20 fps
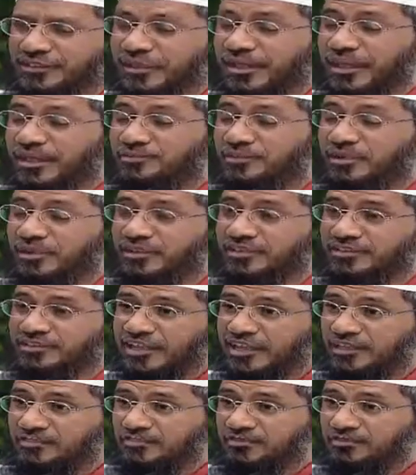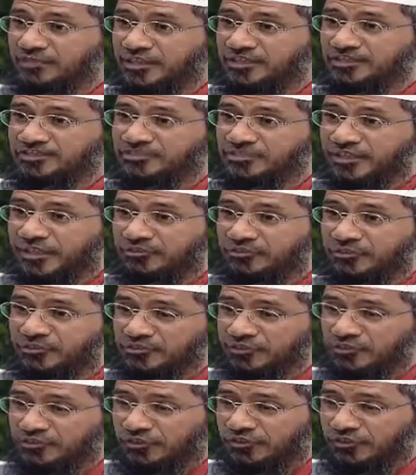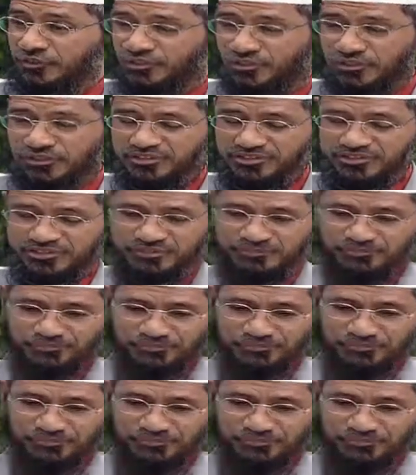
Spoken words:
And many a time, once I was in one of the mosques,